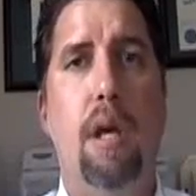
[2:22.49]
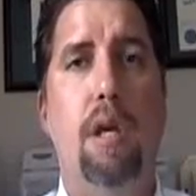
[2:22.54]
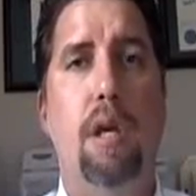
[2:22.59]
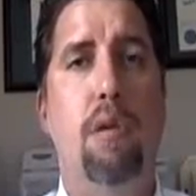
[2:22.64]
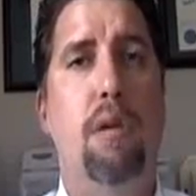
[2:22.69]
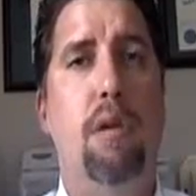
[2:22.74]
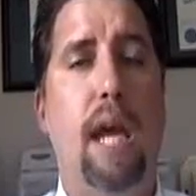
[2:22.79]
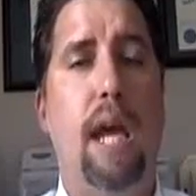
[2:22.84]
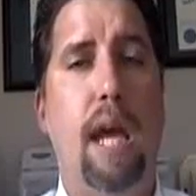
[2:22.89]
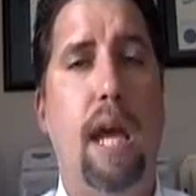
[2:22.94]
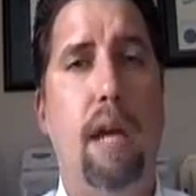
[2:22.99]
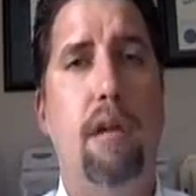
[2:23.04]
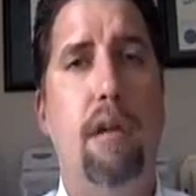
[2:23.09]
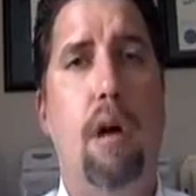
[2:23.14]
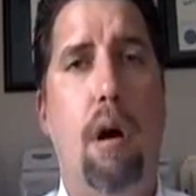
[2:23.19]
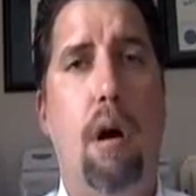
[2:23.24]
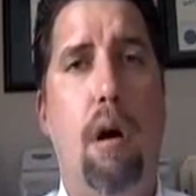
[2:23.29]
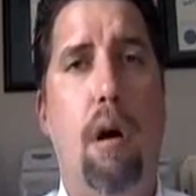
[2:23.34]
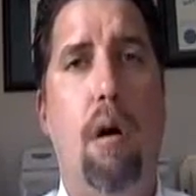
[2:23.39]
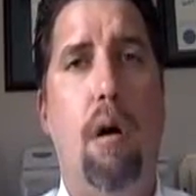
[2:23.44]
You can
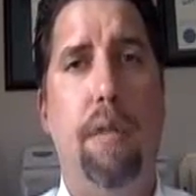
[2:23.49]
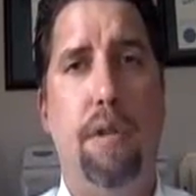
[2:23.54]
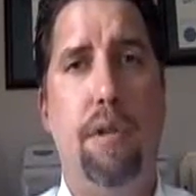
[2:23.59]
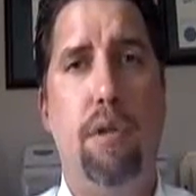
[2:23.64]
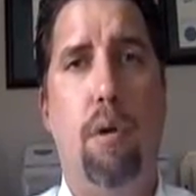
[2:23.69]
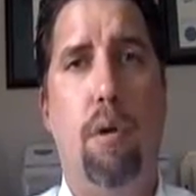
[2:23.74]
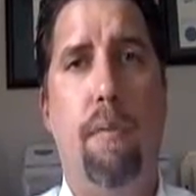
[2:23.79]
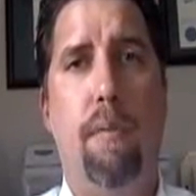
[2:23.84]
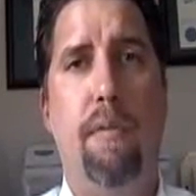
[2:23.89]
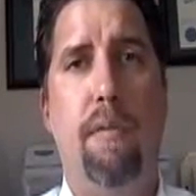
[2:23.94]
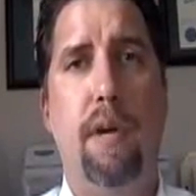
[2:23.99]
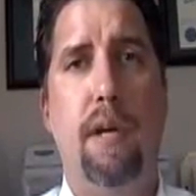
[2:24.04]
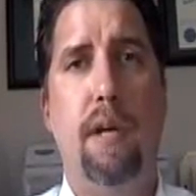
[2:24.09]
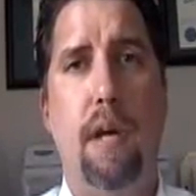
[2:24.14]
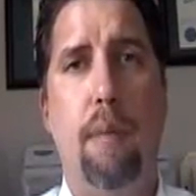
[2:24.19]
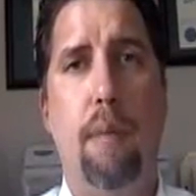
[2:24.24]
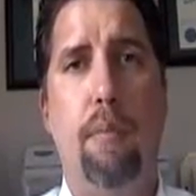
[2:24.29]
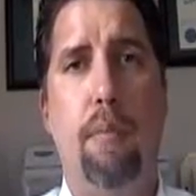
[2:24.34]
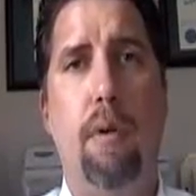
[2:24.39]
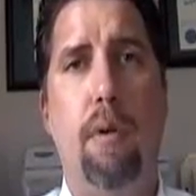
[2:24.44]
call the toll-free
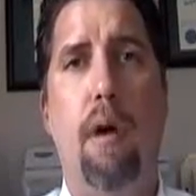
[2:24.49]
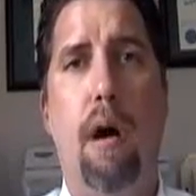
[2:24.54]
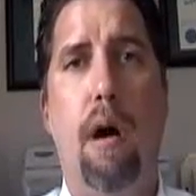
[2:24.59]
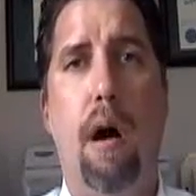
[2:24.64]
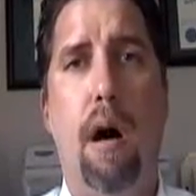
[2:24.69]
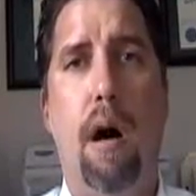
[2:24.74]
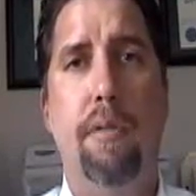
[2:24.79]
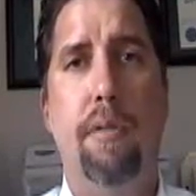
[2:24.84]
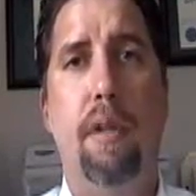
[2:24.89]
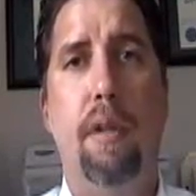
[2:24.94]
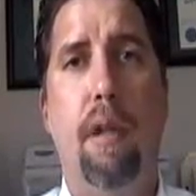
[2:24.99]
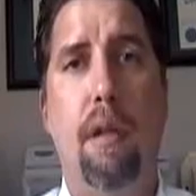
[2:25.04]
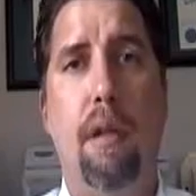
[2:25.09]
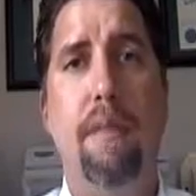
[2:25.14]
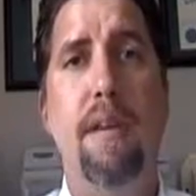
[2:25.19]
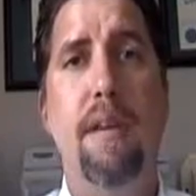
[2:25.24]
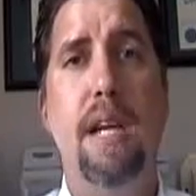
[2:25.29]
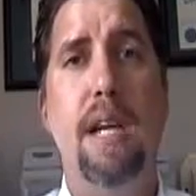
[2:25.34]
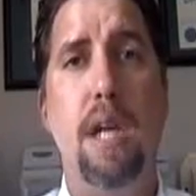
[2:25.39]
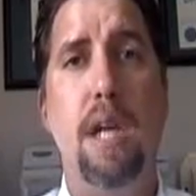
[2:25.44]
number on the
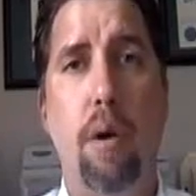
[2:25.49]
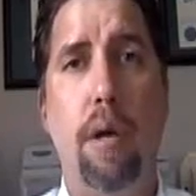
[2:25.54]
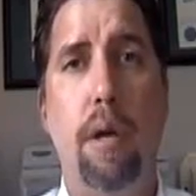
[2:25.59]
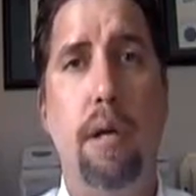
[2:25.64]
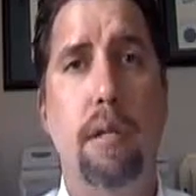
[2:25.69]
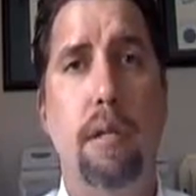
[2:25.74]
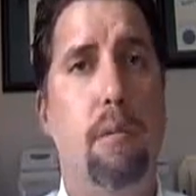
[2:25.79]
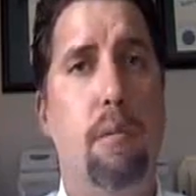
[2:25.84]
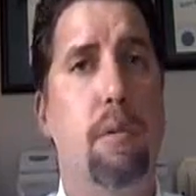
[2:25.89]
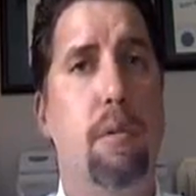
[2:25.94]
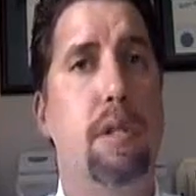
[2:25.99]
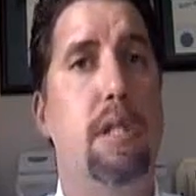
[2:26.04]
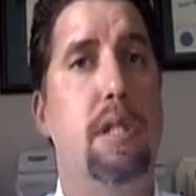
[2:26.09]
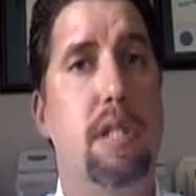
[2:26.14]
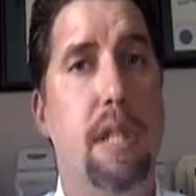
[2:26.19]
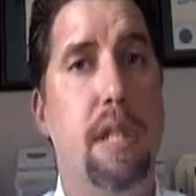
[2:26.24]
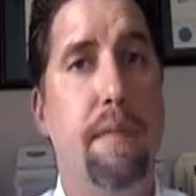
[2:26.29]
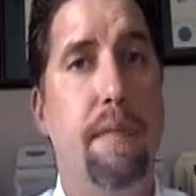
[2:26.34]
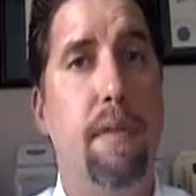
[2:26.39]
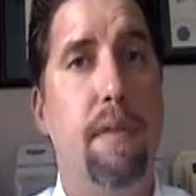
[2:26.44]
levy notice, which
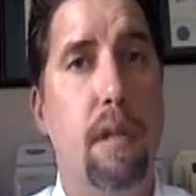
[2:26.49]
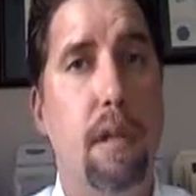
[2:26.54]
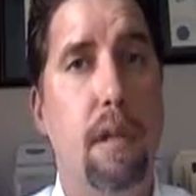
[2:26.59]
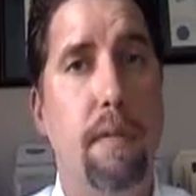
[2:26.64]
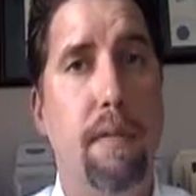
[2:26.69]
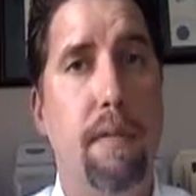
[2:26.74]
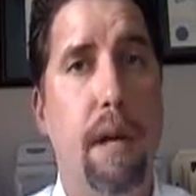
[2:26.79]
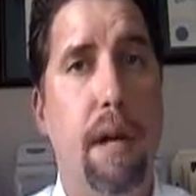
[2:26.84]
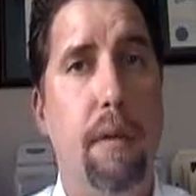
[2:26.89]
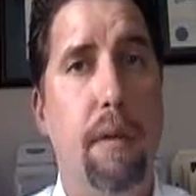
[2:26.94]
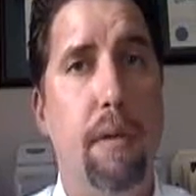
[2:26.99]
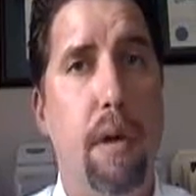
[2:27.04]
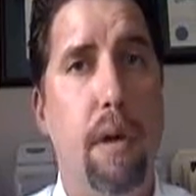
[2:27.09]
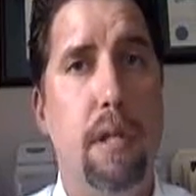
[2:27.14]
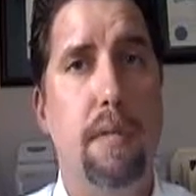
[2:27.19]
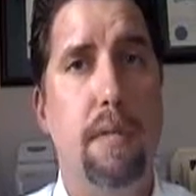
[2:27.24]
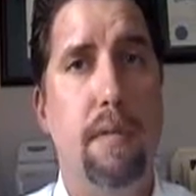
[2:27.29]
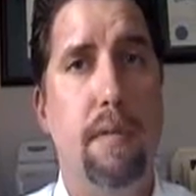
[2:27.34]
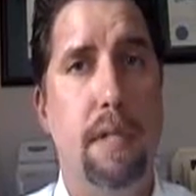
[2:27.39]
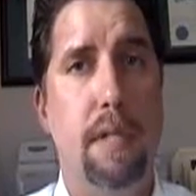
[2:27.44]
is different than the final
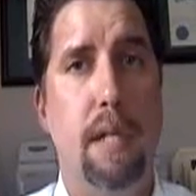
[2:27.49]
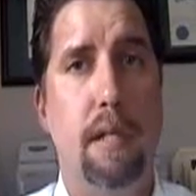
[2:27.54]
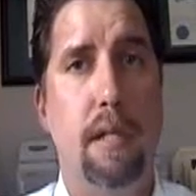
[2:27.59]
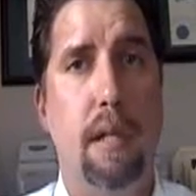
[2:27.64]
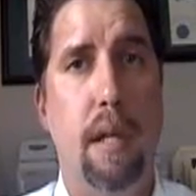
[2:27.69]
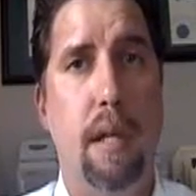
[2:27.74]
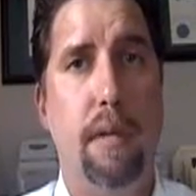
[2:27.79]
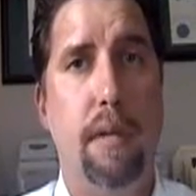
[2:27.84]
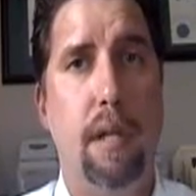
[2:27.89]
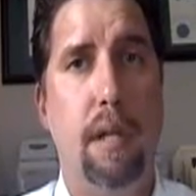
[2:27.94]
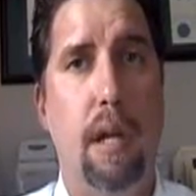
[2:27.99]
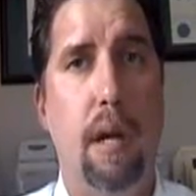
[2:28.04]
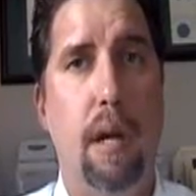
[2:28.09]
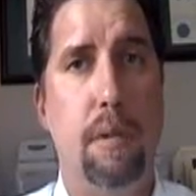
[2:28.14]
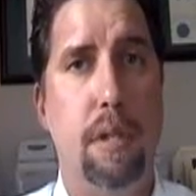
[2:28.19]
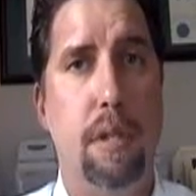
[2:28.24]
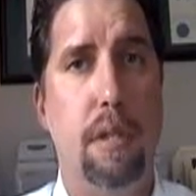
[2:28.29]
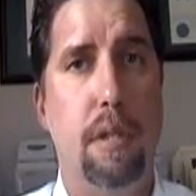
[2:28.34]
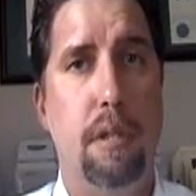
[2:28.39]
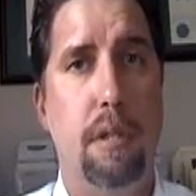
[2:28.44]
notice of intent to levy that I
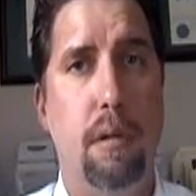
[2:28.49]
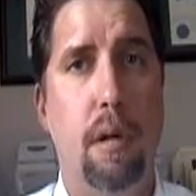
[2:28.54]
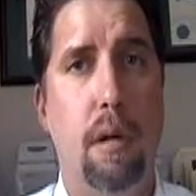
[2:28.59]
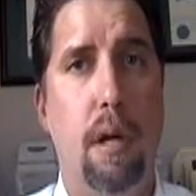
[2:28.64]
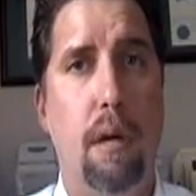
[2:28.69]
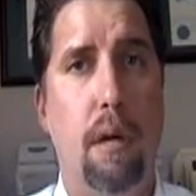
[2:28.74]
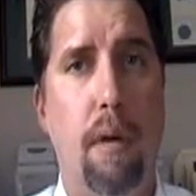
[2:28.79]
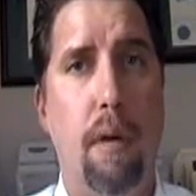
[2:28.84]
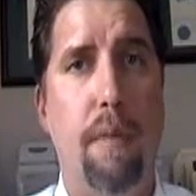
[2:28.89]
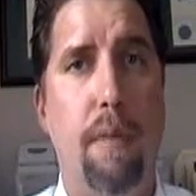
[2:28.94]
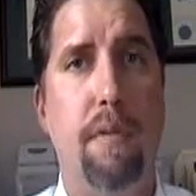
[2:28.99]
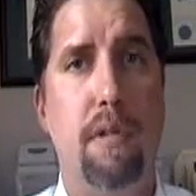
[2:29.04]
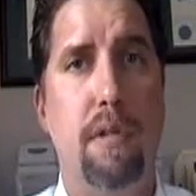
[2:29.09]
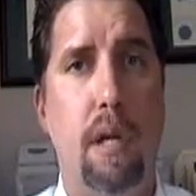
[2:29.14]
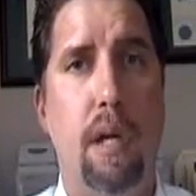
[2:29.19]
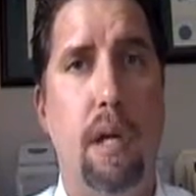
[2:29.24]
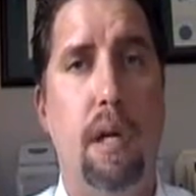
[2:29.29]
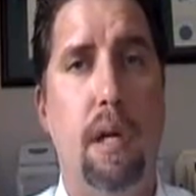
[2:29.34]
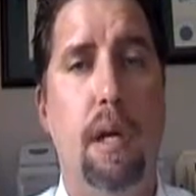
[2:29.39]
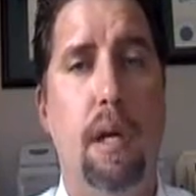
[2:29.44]
was just
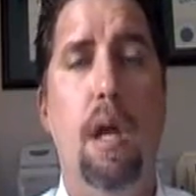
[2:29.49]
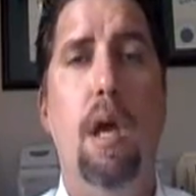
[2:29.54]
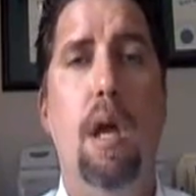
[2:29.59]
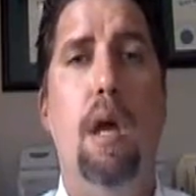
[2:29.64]
referencing.